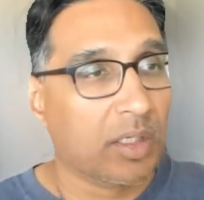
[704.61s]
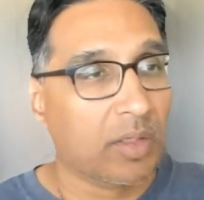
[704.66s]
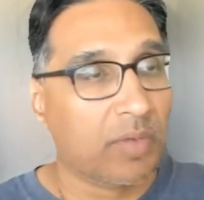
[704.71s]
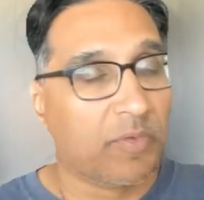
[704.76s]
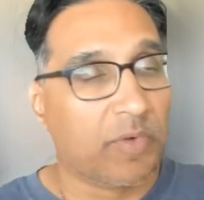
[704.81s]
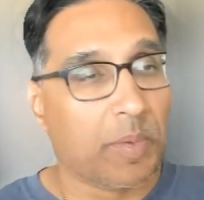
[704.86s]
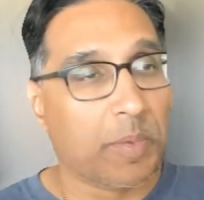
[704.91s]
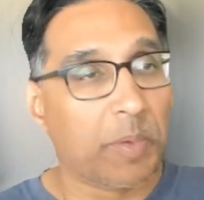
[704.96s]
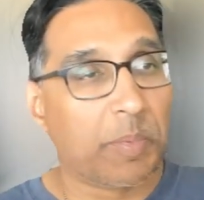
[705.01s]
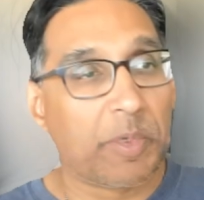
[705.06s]

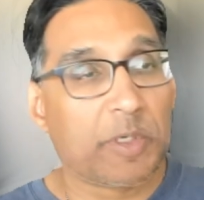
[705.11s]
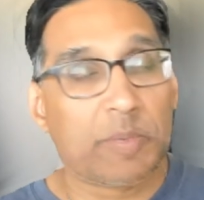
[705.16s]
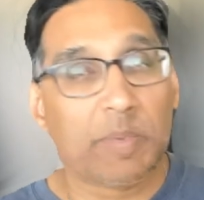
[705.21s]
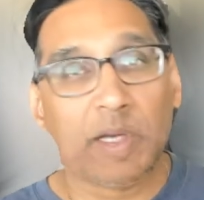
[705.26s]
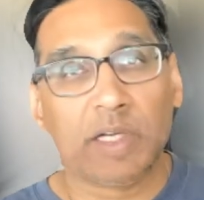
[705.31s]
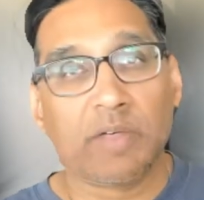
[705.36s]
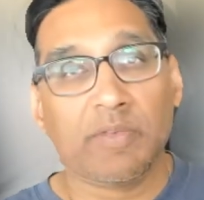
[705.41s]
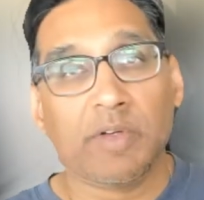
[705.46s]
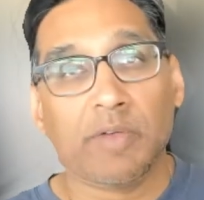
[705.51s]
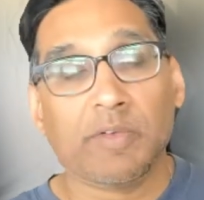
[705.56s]
From a
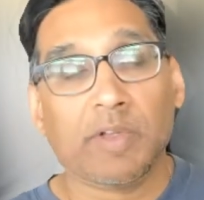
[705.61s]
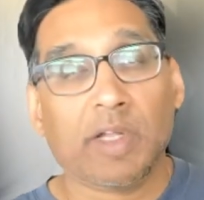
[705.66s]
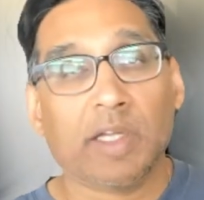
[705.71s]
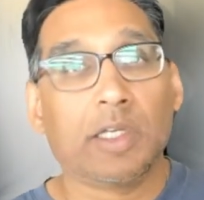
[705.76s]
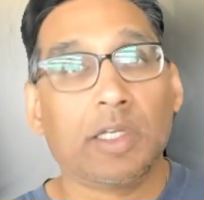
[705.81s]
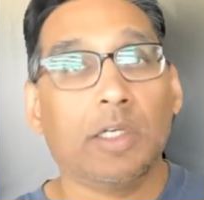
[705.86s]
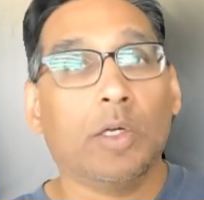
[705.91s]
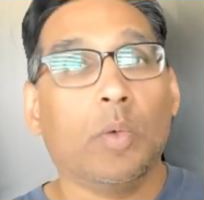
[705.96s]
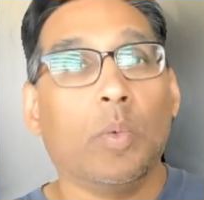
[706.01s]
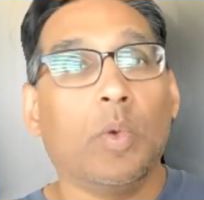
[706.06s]
perspective of like,
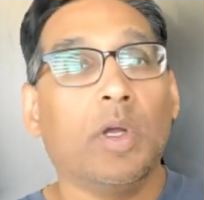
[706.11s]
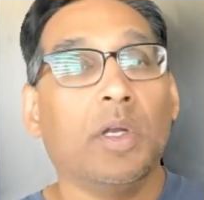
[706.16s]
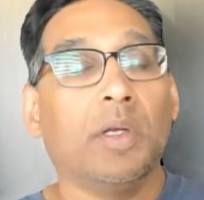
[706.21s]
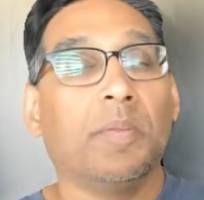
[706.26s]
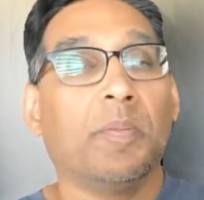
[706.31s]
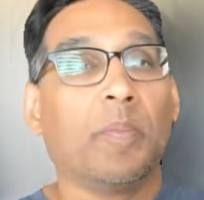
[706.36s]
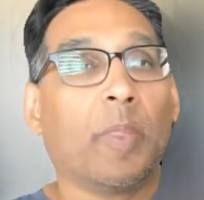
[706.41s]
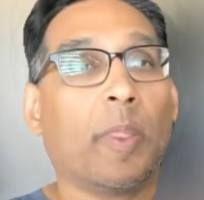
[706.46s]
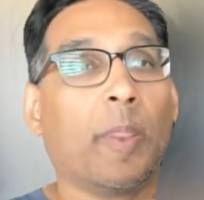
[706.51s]
you know what?